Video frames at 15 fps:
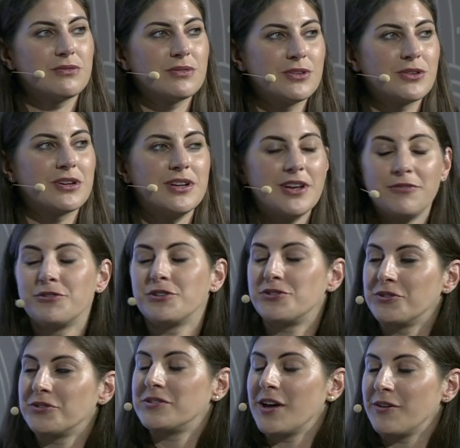you can leverage
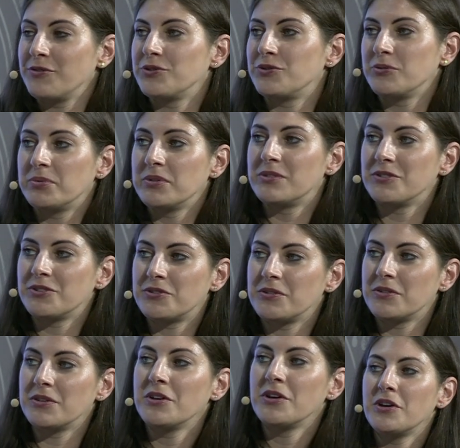yourself into a
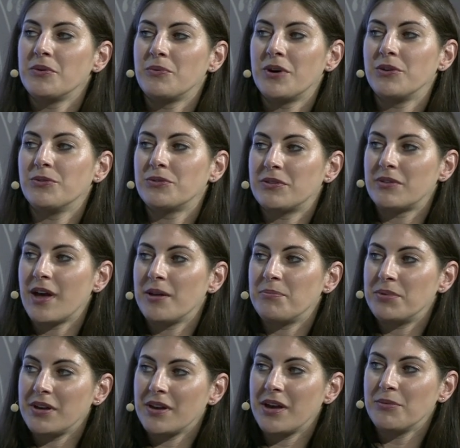position where you start
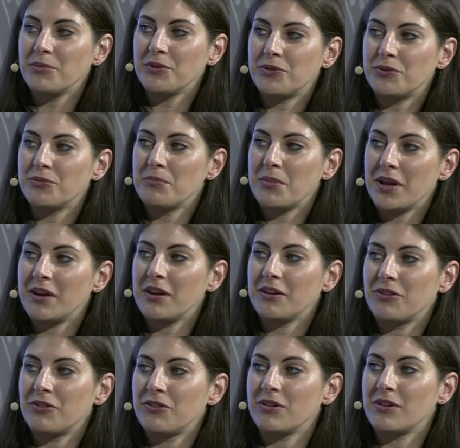being able to
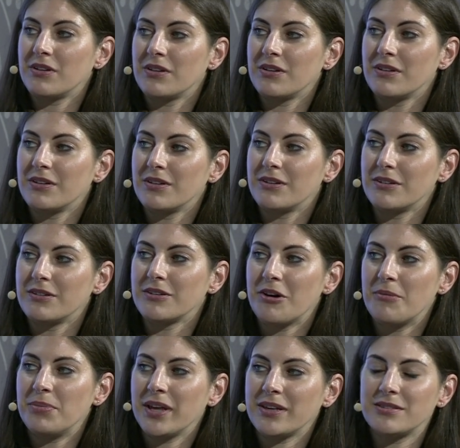manage
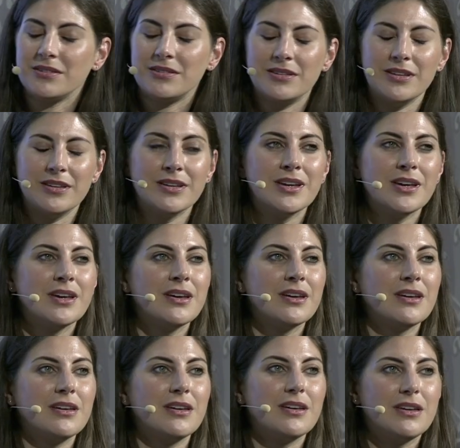complexity,
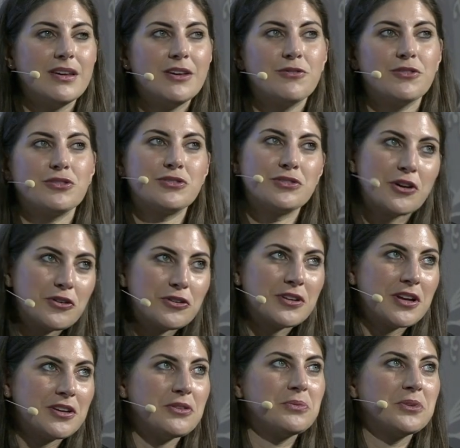even so
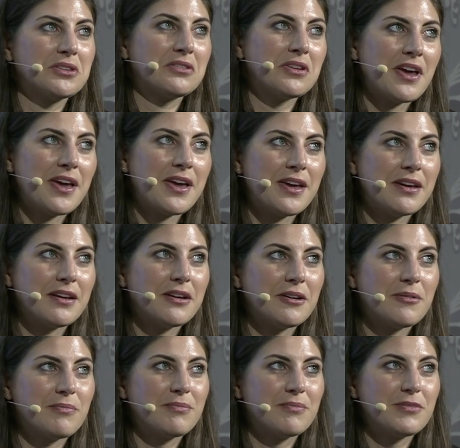that you would say
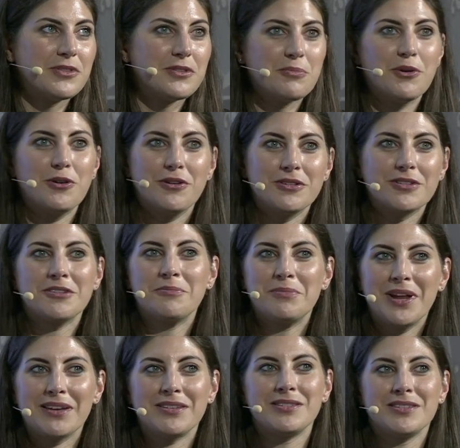the more
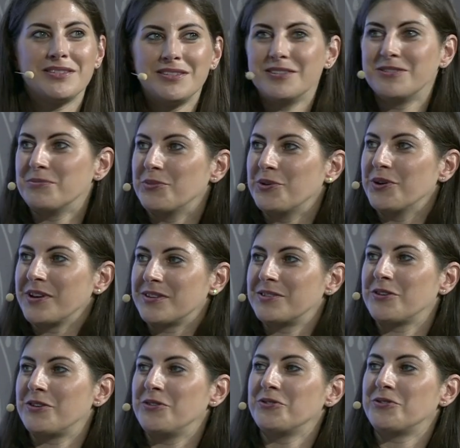complexity, the more
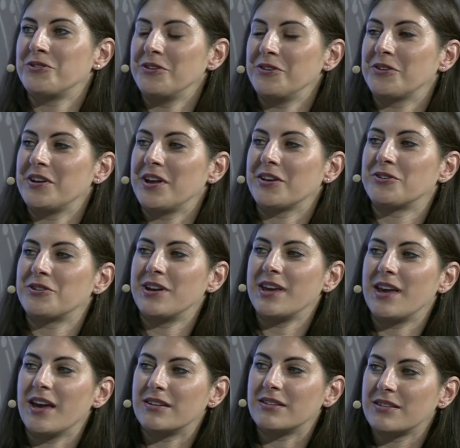execution you can actually
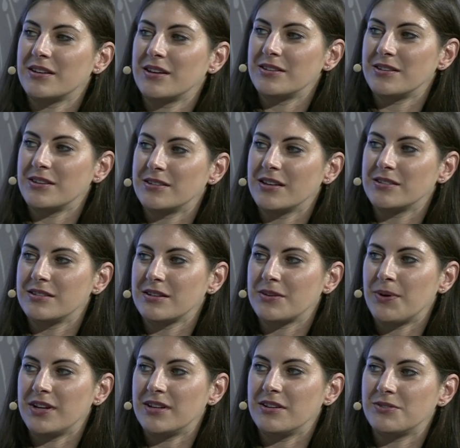get. And I think that's a
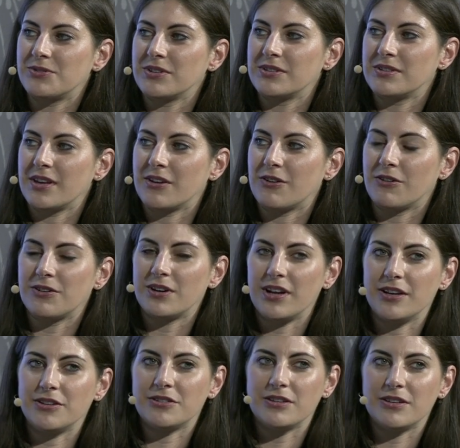quite interesting
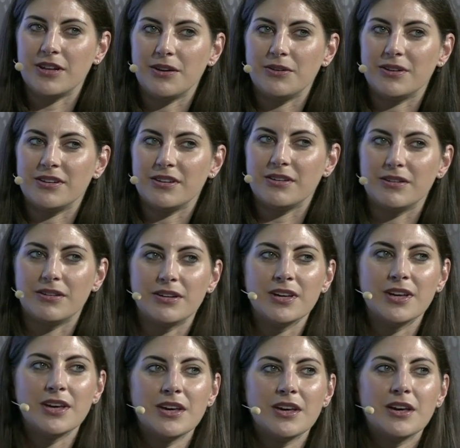correlation that
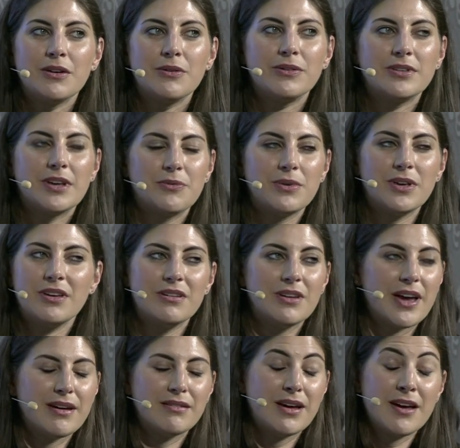that we
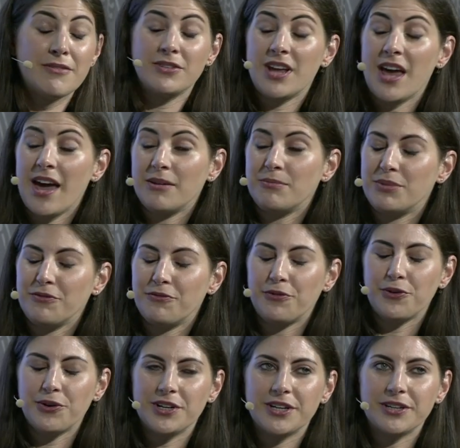haven't had
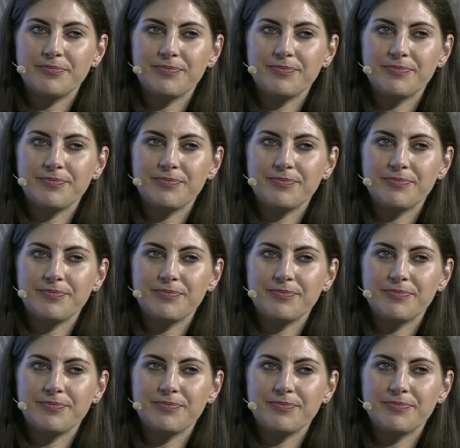before.